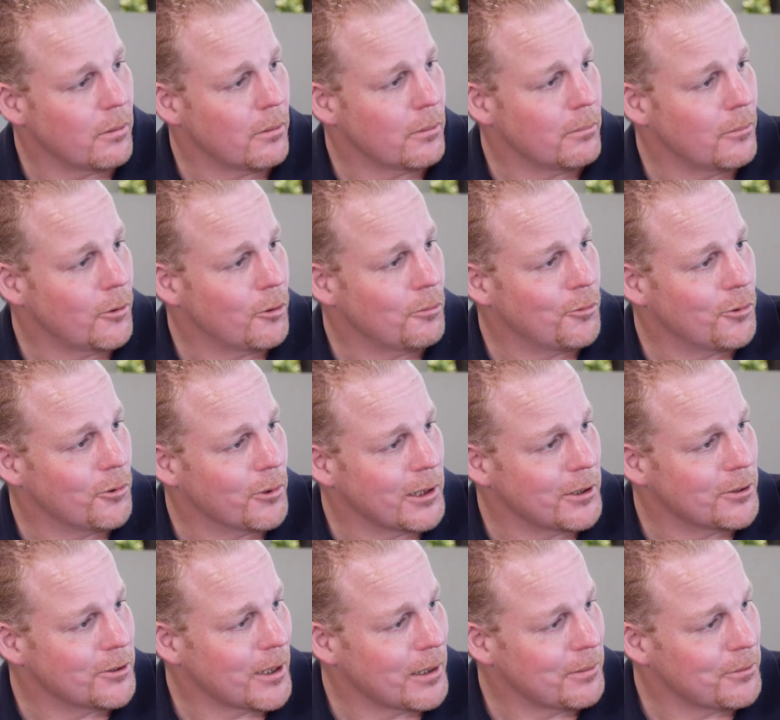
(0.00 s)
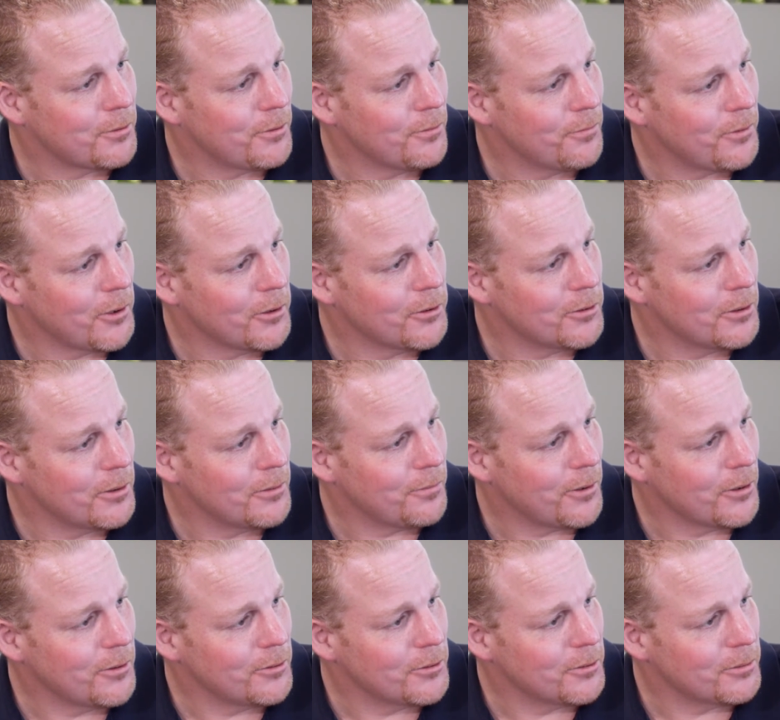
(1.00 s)
to work one morning, James
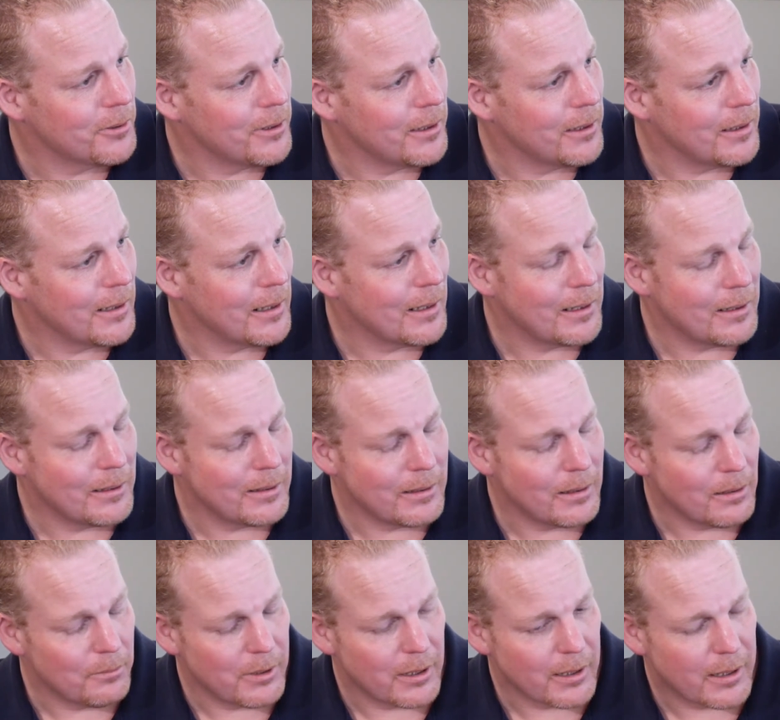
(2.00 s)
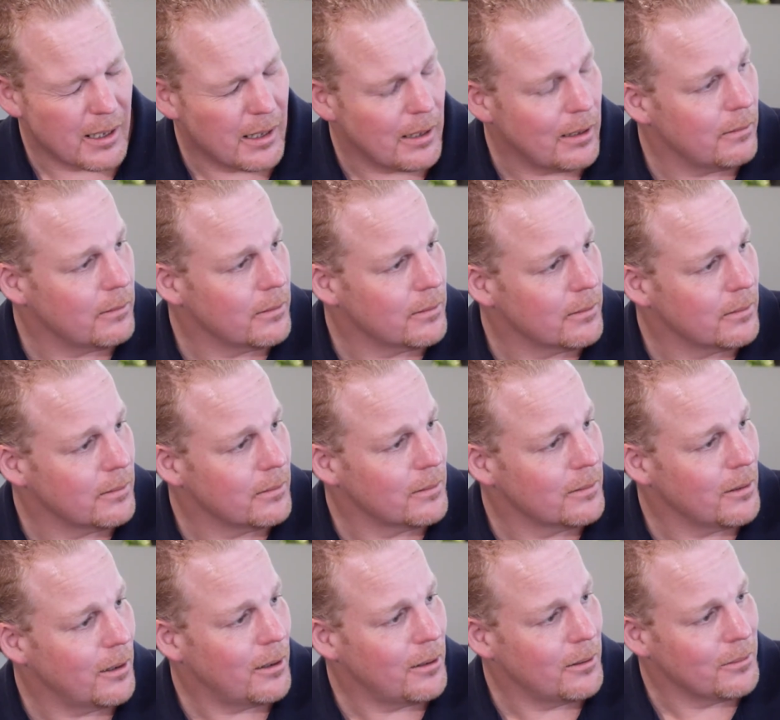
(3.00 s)
phones me, I'm in the car,
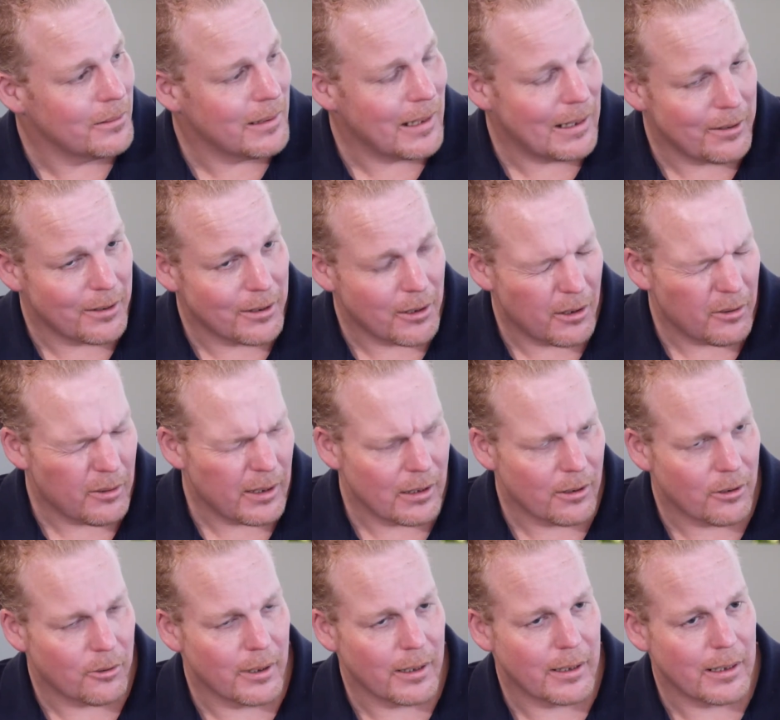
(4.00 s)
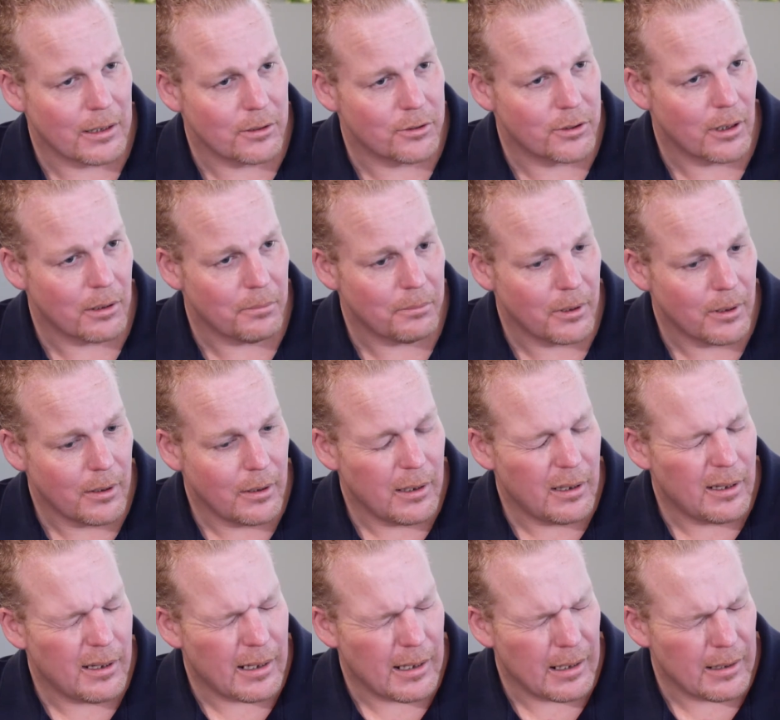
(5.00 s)
and how you going? We had a quick catch up,
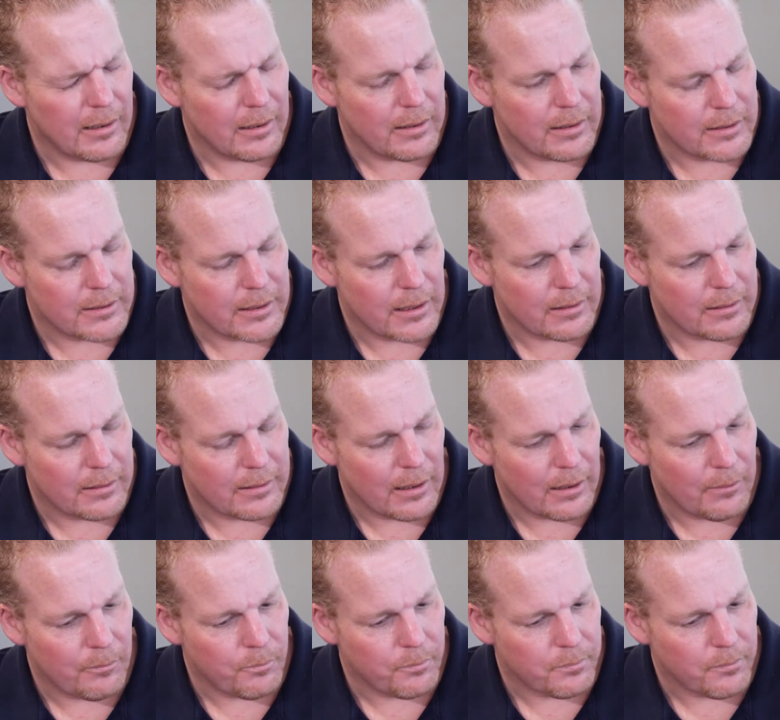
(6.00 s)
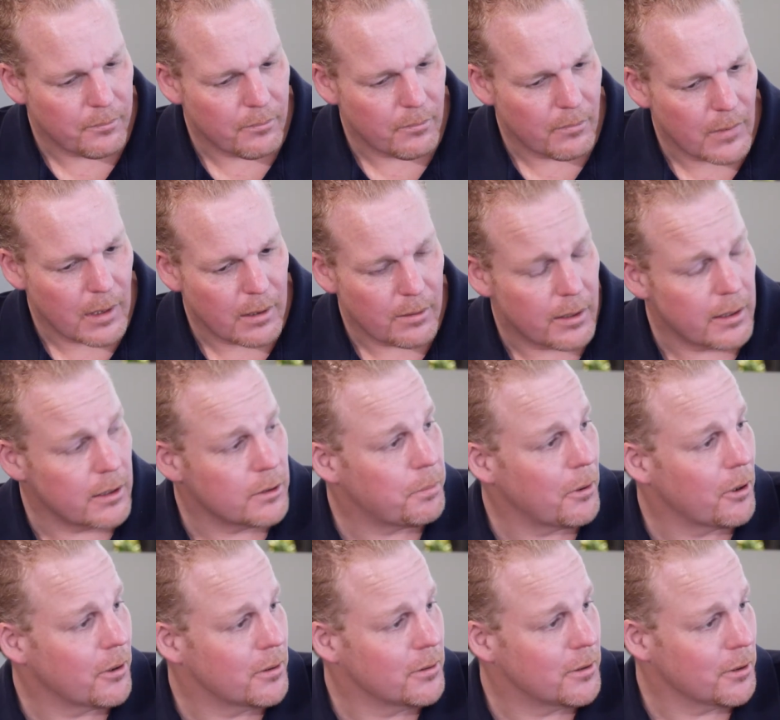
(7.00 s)
and then he said that he'd
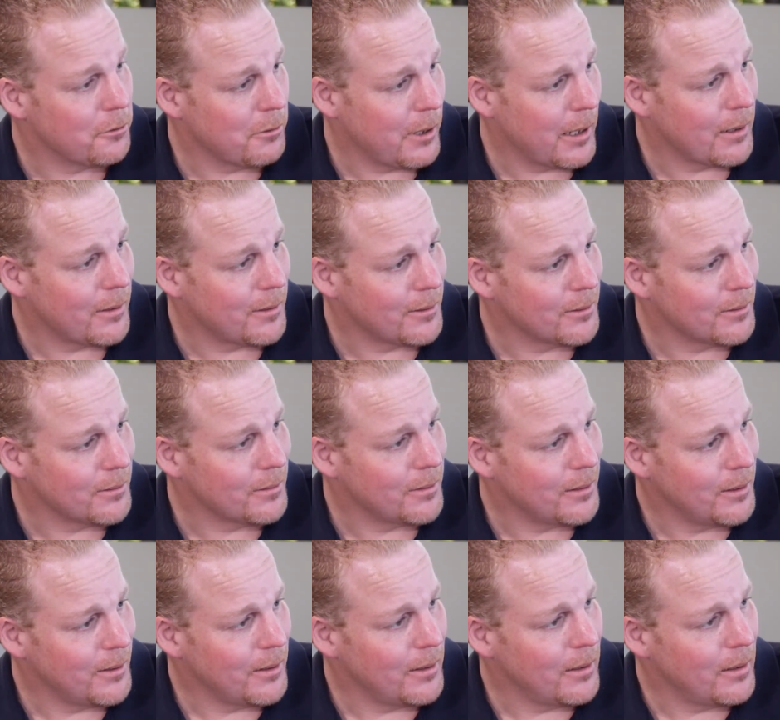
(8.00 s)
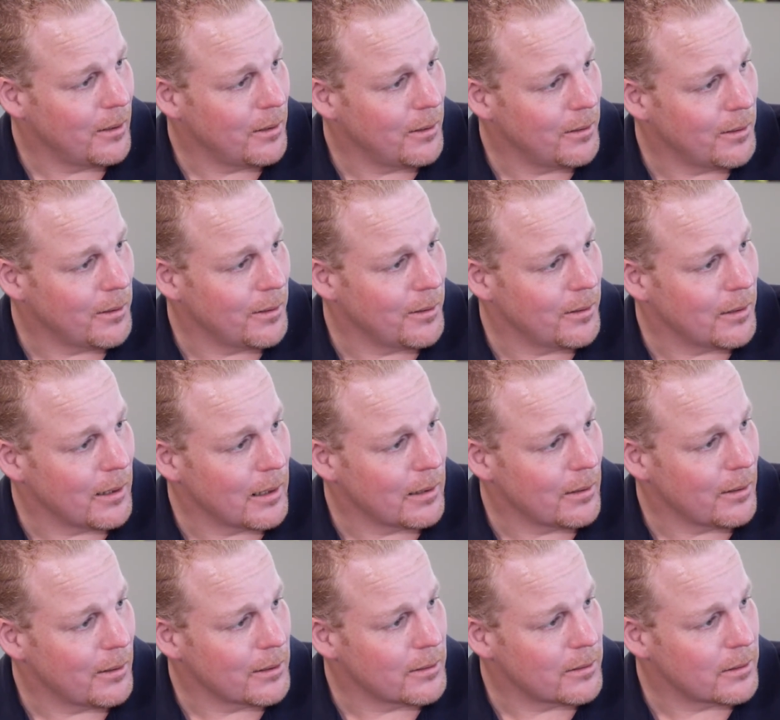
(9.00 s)
spoken to Greg and that
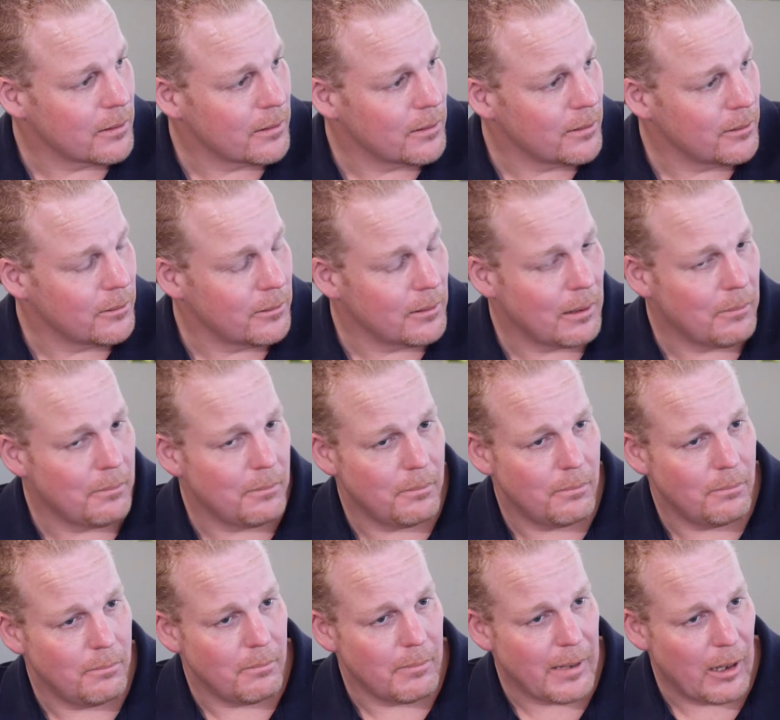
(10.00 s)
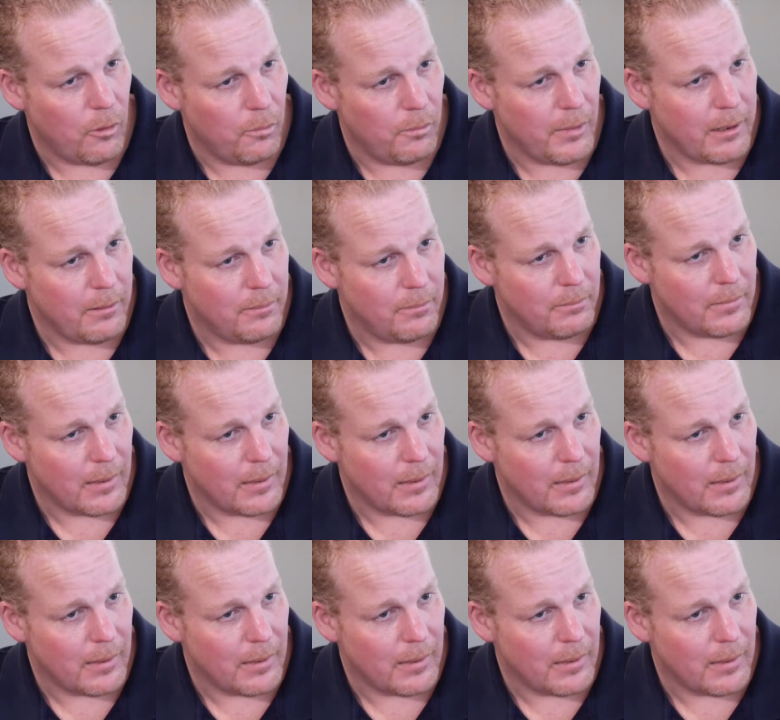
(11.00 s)
they'd like to help me